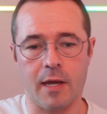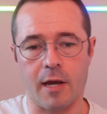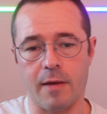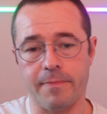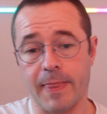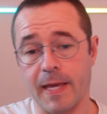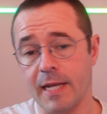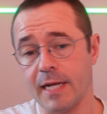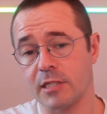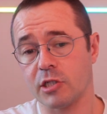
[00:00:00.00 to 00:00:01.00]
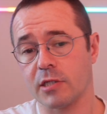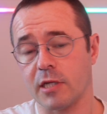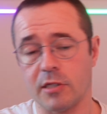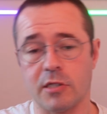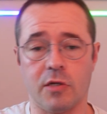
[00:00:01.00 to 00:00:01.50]
And then it's just
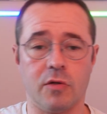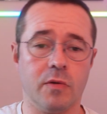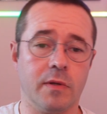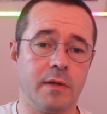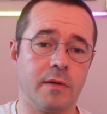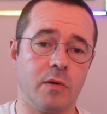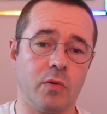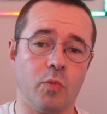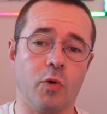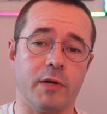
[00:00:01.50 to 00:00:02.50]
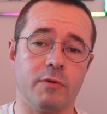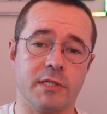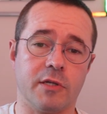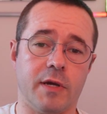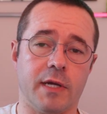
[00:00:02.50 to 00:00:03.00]
going to do what it
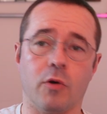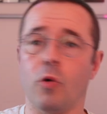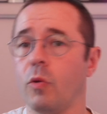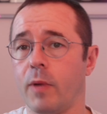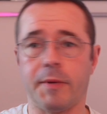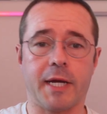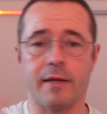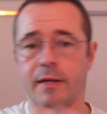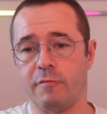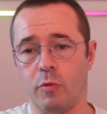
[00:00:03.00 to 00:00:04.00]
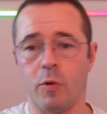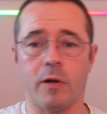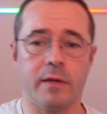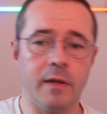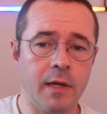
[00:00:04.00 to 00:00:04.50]
was doing all the way back at level
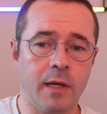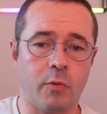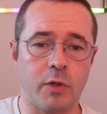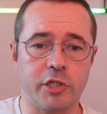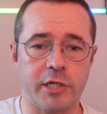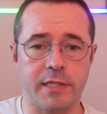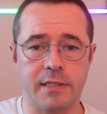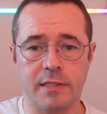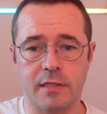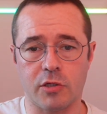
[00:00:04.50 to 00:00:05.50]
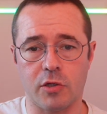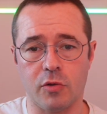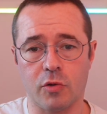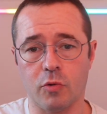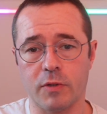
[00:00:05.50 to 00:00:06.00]
1, which is
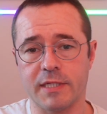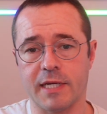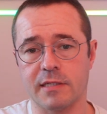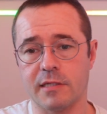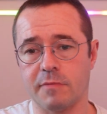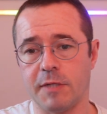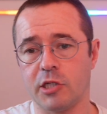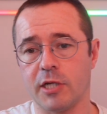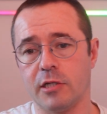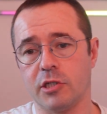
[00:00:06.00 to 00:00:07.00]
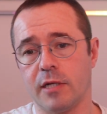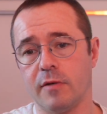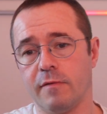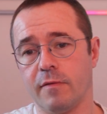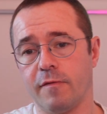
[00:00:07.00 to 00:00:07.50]
to call the text-to-speech
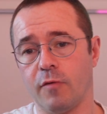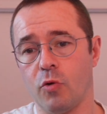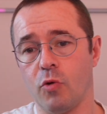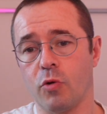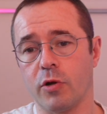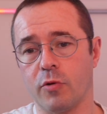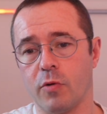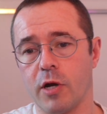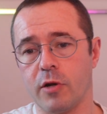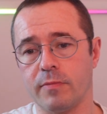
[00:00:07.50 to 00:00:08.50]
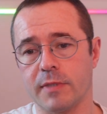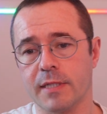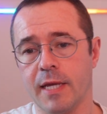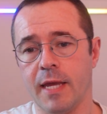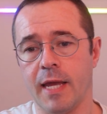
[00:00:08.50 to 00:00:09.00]
engine for all Google
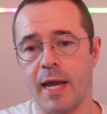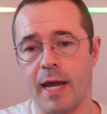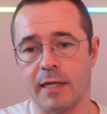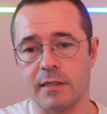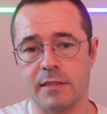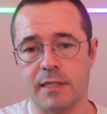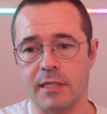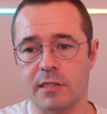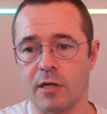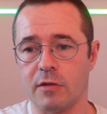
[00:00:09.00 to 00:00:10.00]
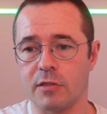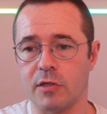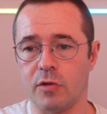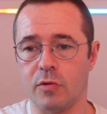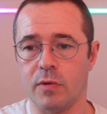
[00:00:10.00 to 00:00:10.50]
Homes, and it's going
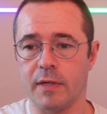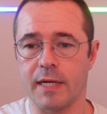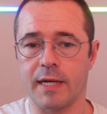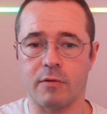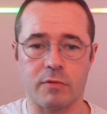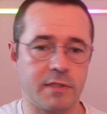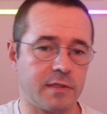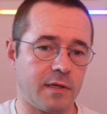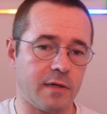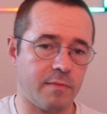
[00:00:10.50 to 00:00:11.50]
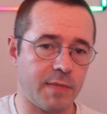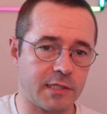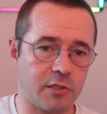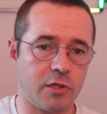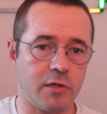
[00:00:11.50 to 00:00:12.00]
to announce the
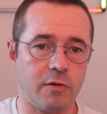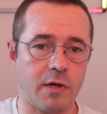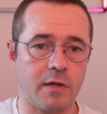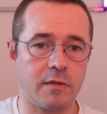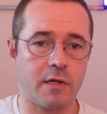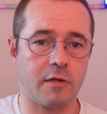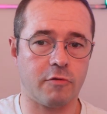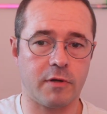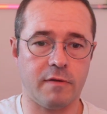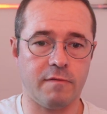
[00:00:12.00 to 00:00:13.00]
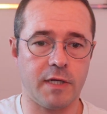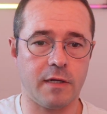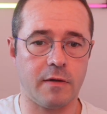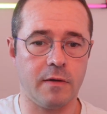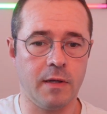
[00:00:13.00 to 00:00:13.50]
message that you heard earlier on in the
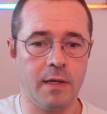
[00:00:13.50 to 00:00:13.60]
video.